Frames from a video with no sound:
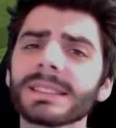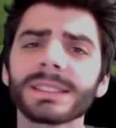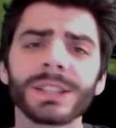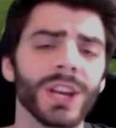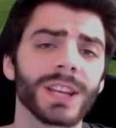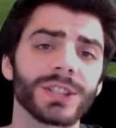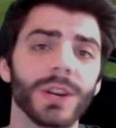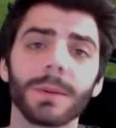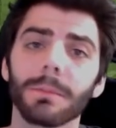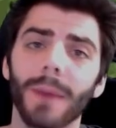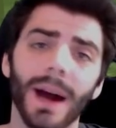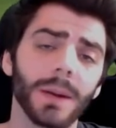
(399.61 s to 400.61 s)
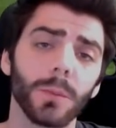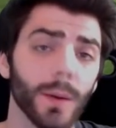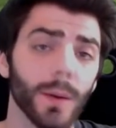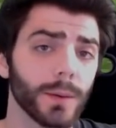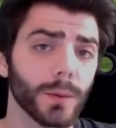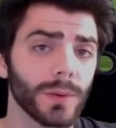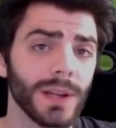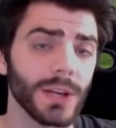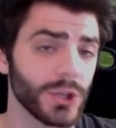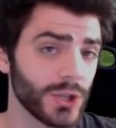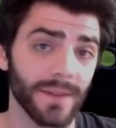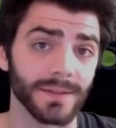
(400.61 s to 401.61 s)
suggestion by the one and only
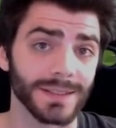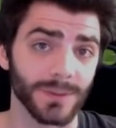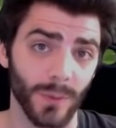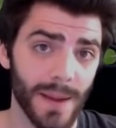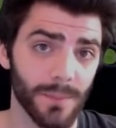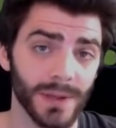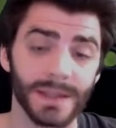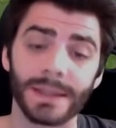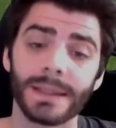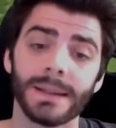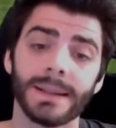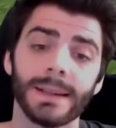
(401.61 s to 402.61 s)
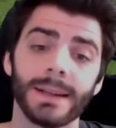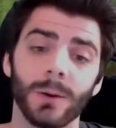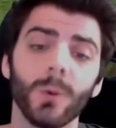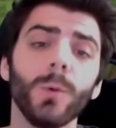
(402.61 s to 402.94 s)
Jeff Swiper, who